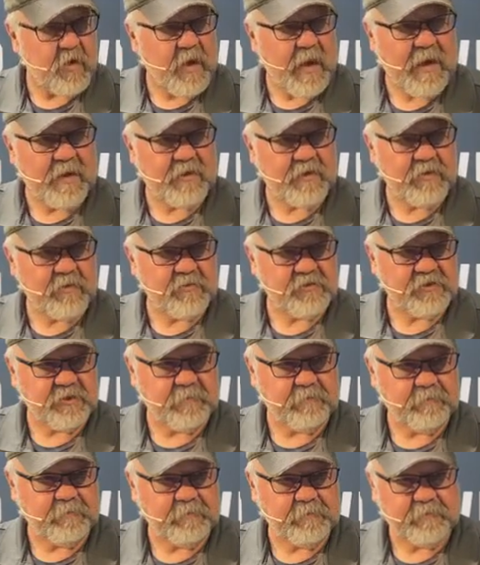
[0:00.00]
the know-how to use
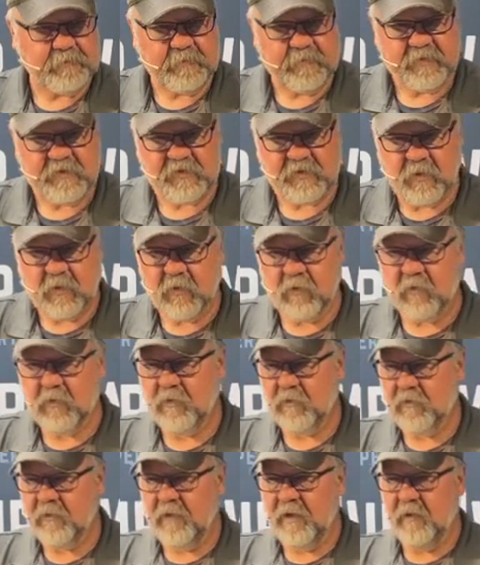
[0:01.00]
them.
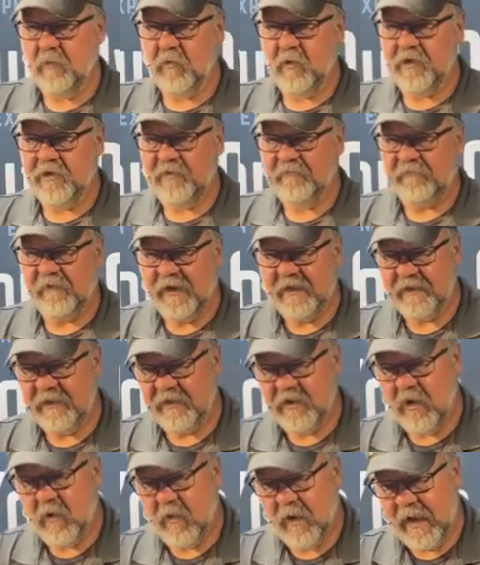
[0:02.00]
So where do you find
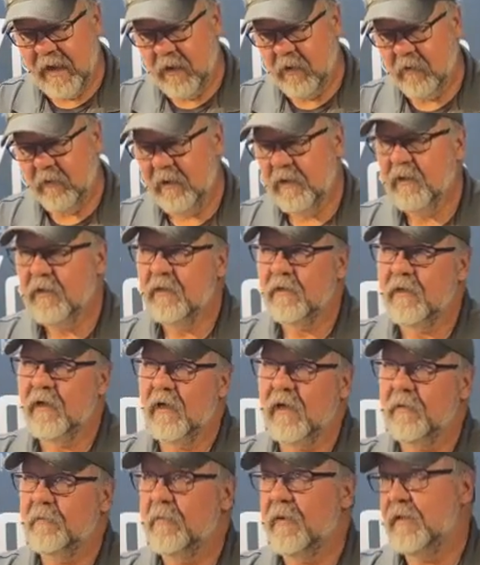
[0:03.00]
the know-how?
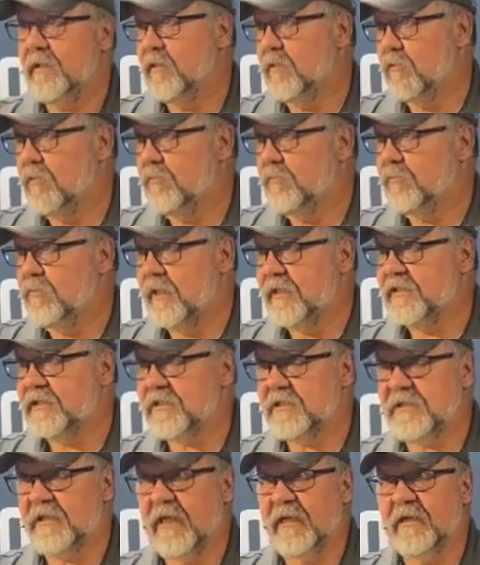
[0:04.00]

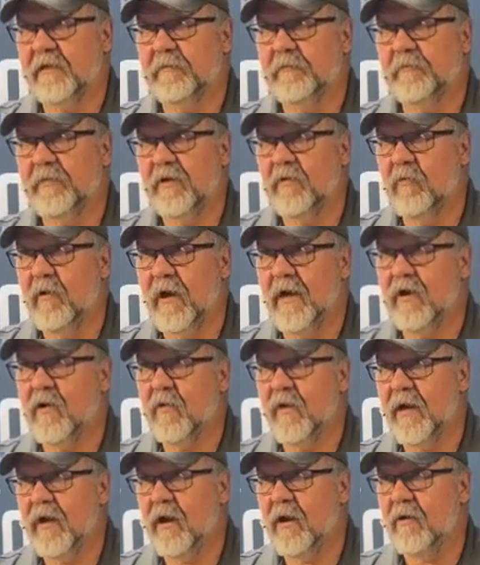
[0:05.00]
Places like
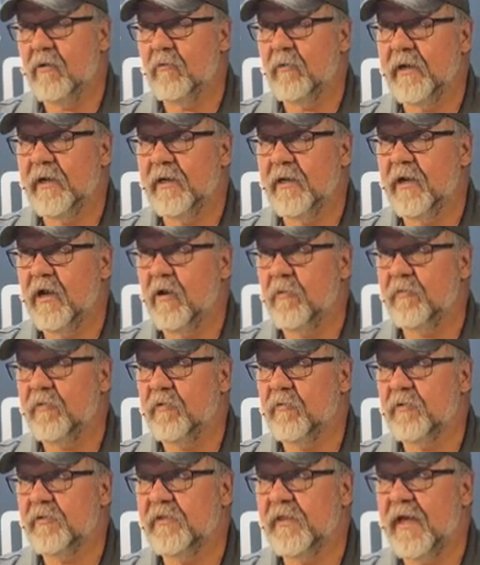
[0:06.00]
BYOAR, we can help
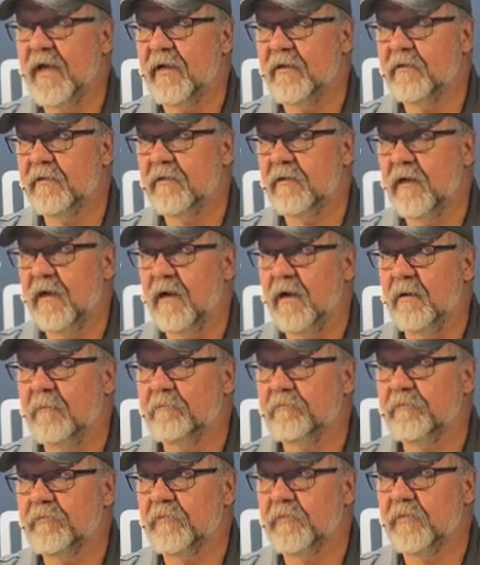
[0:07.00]
you with that.
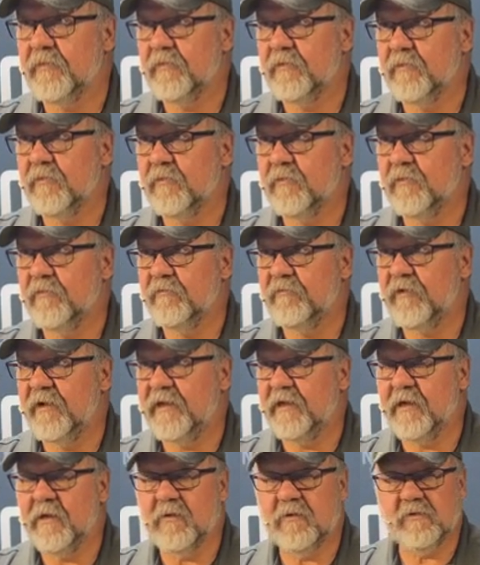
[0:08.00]

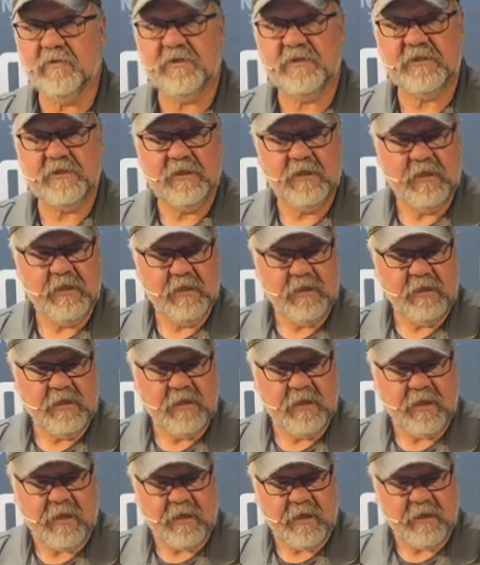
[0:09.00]
Videos,
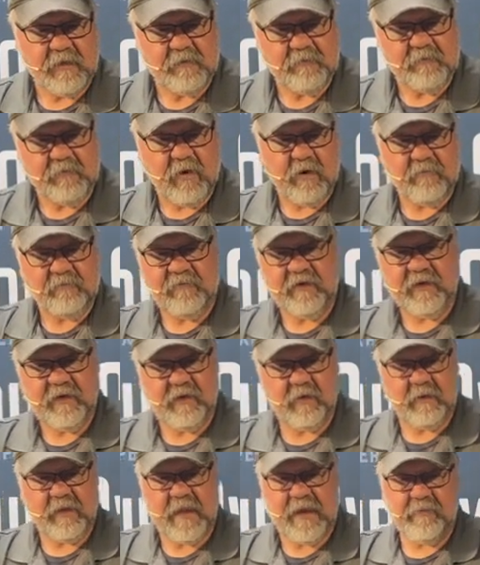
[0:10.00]
our
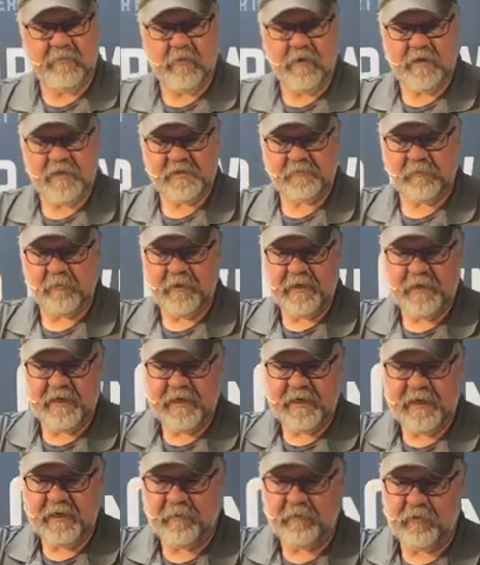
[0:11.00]
video library is
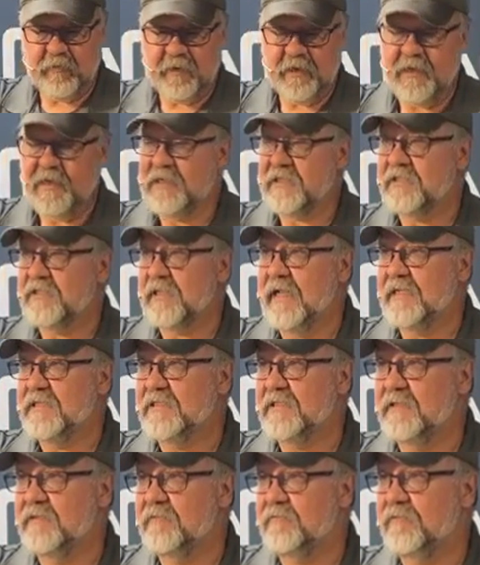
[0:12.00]
getting pretty
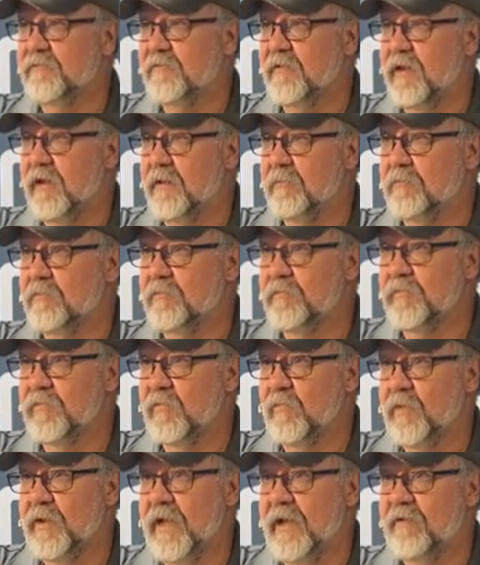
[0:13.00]
extensive.
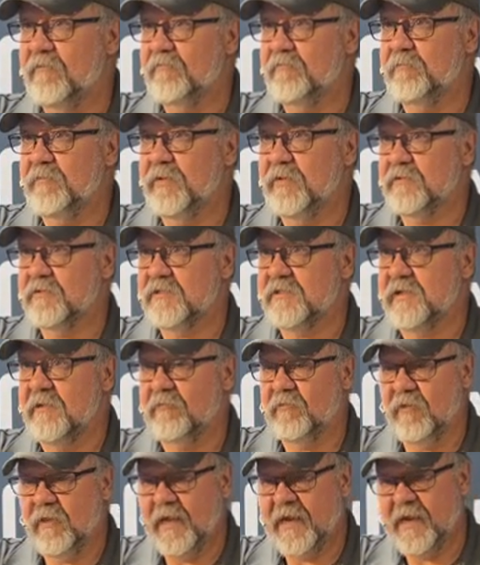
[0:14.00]
We have built
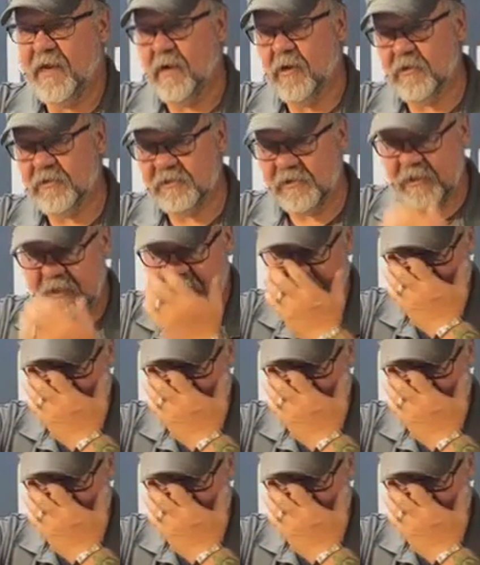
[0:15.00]
several ARs